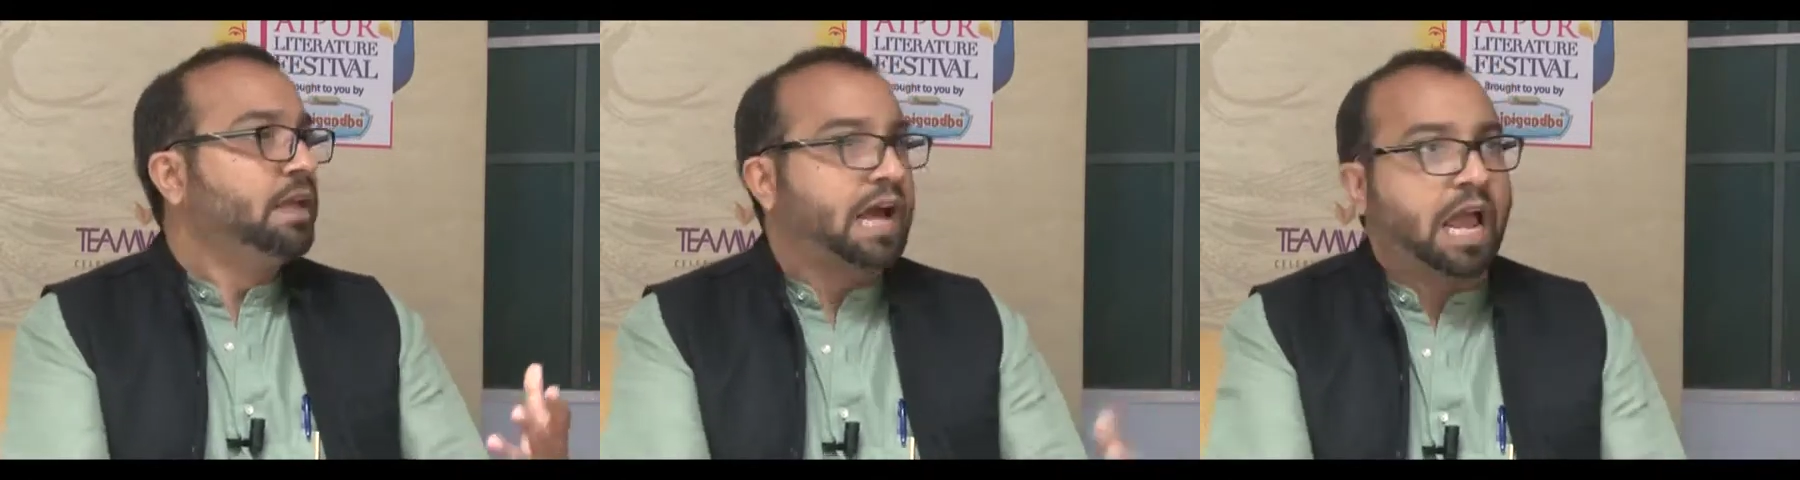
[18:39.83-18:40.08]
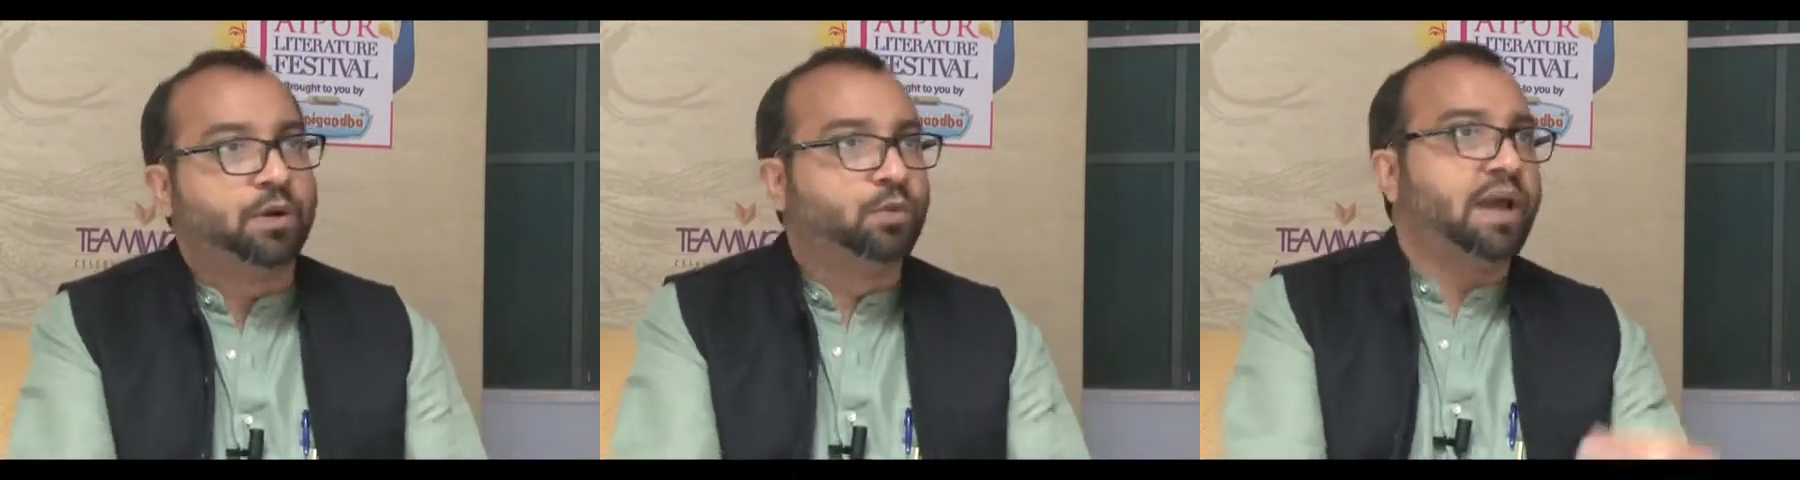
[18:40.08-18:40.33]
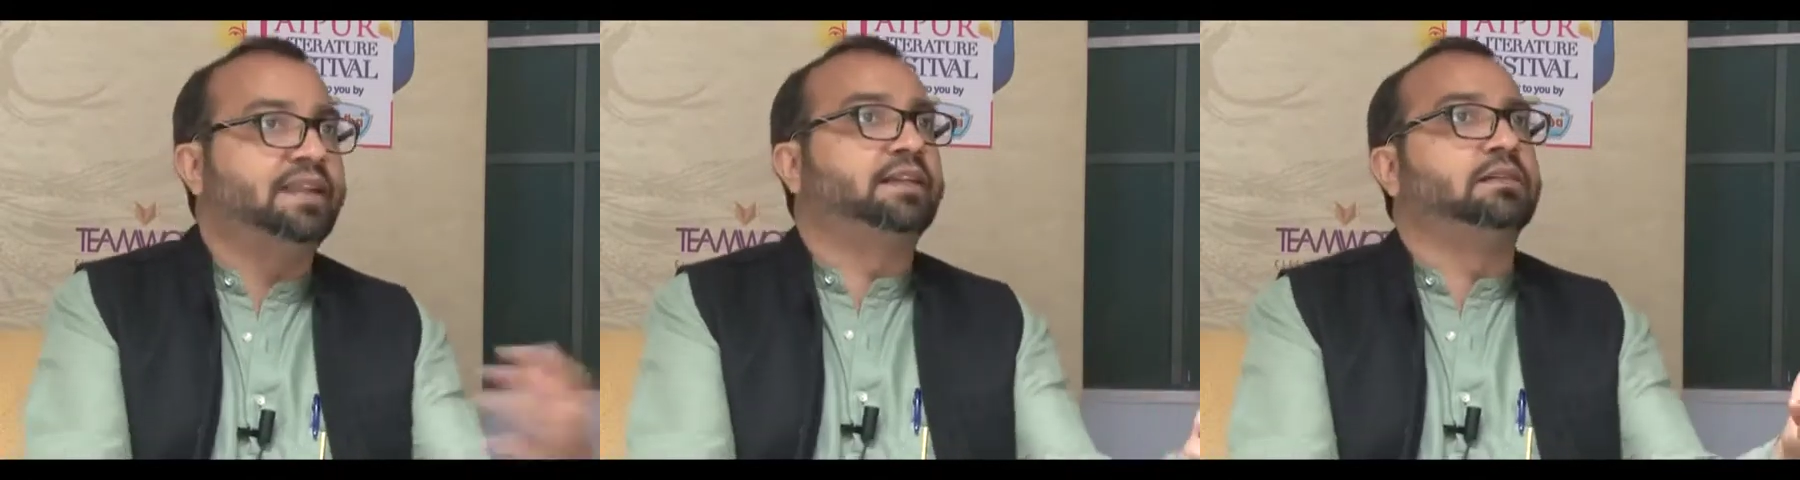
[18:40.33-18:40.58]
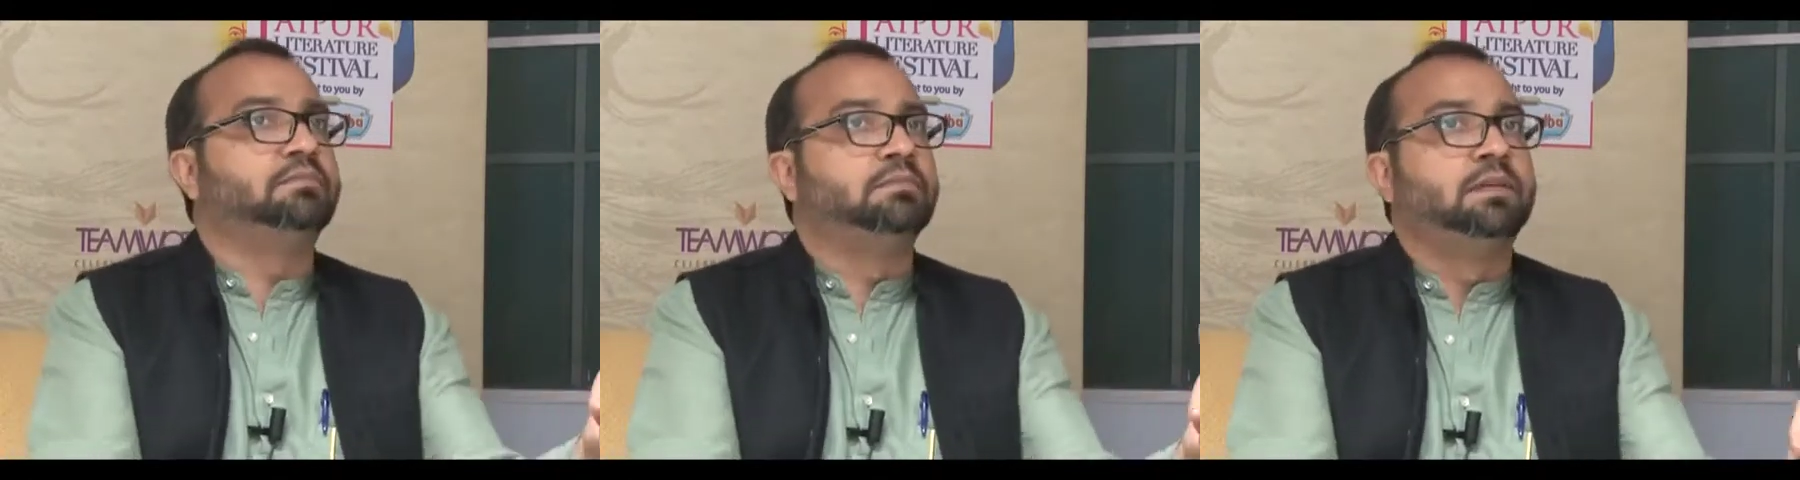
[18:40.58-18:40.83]
I will
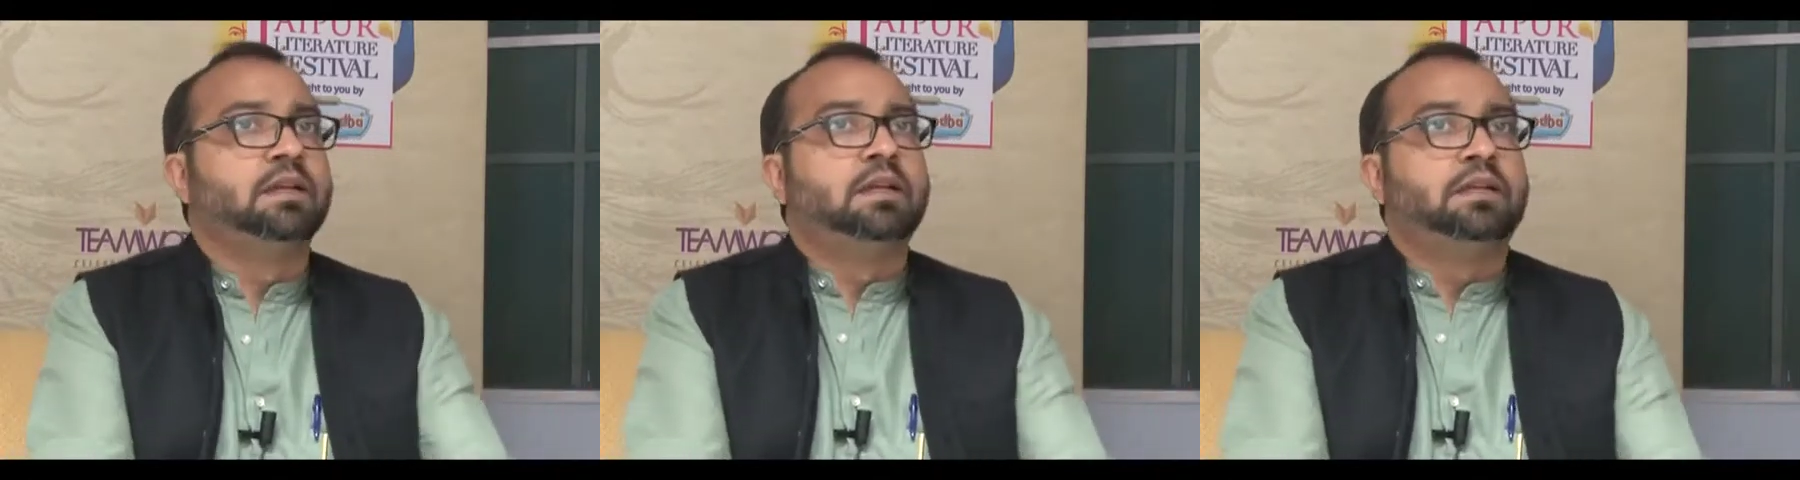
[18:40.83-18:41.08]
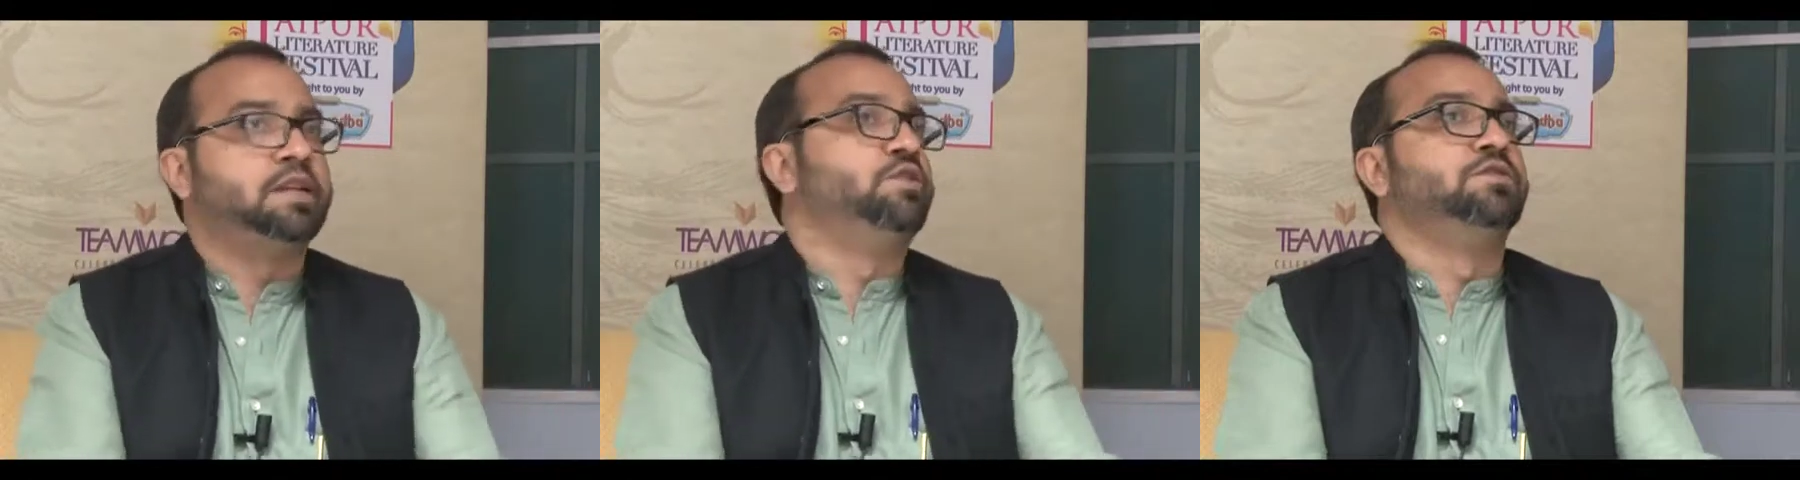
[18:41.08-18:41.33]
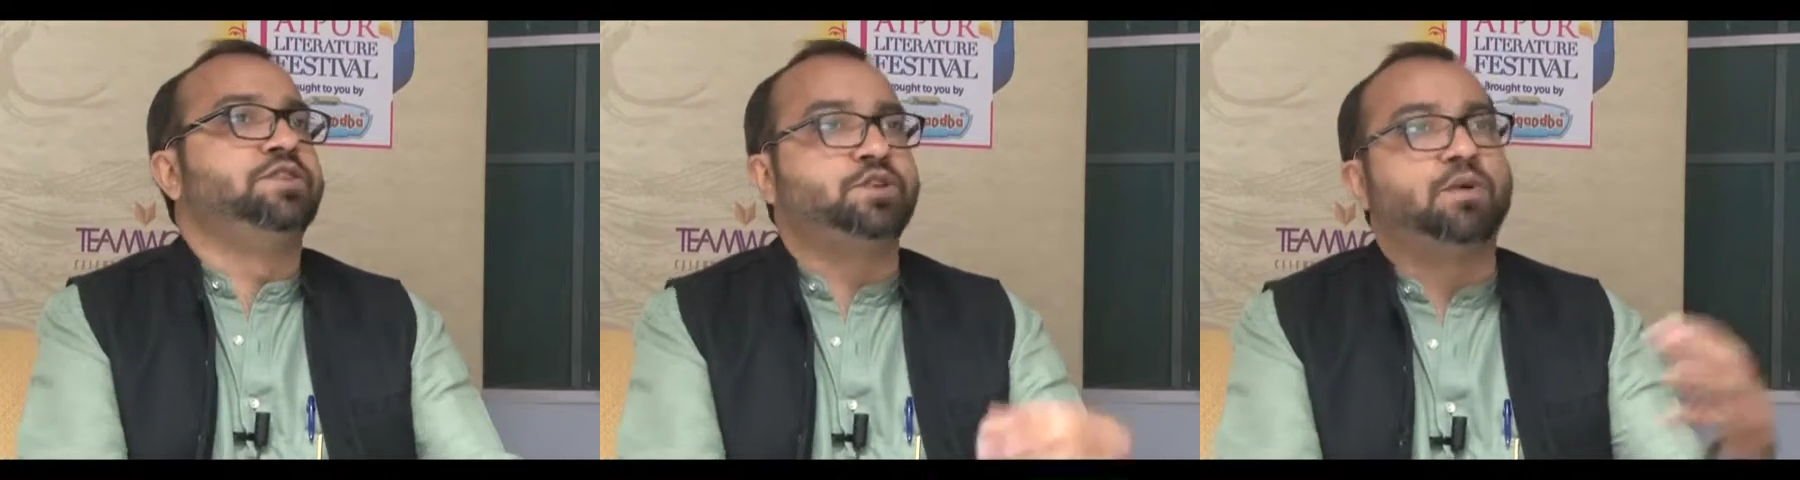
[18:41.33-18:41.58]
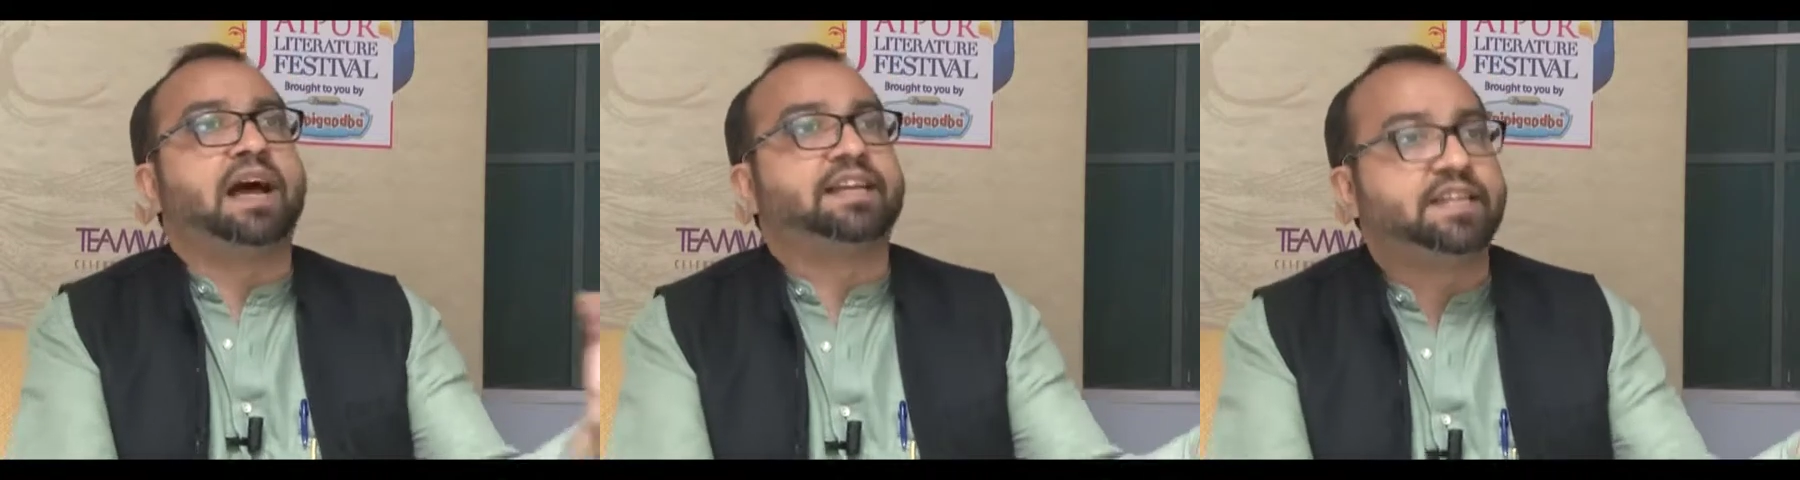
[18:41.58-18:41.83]
welcome, you know,
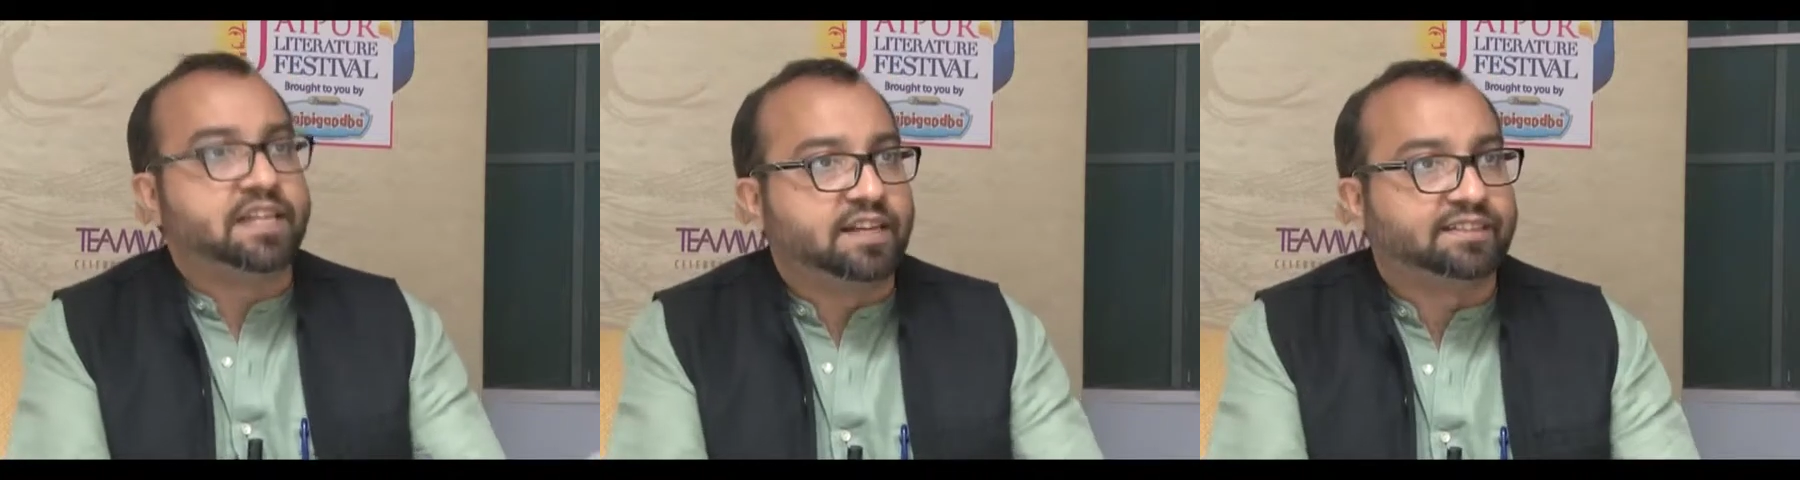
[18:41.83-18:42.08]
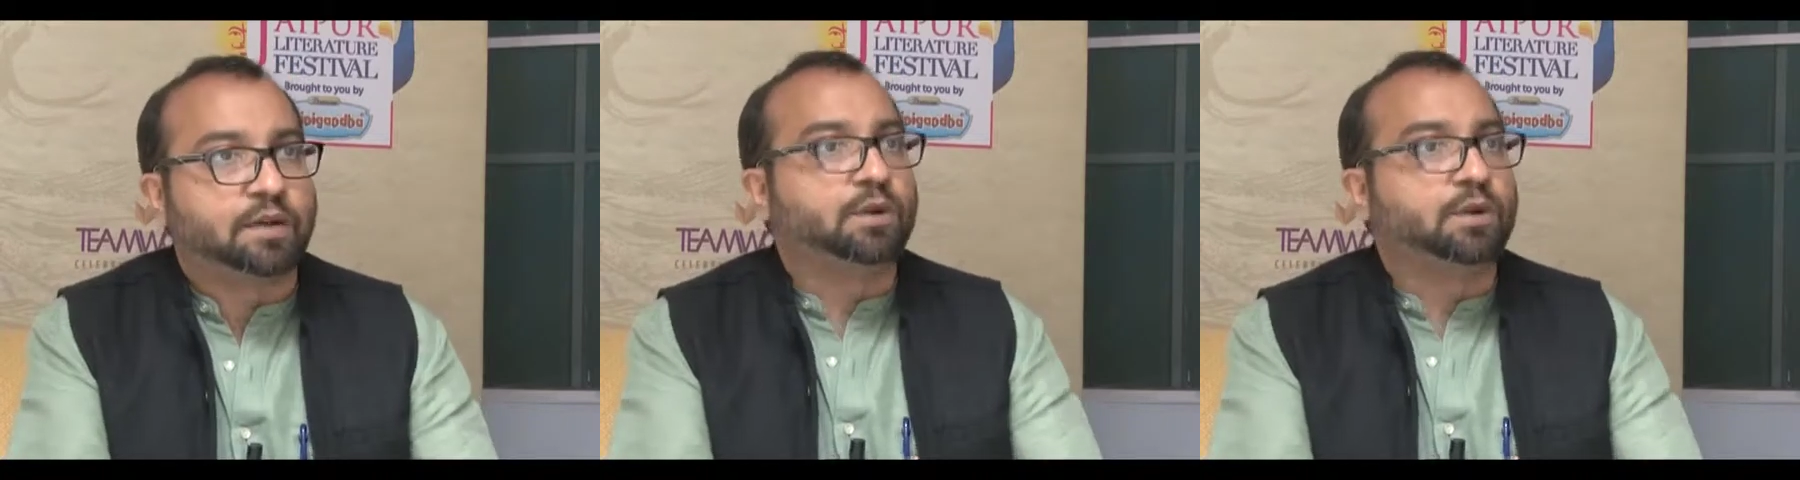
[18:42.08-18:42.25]
new ideas.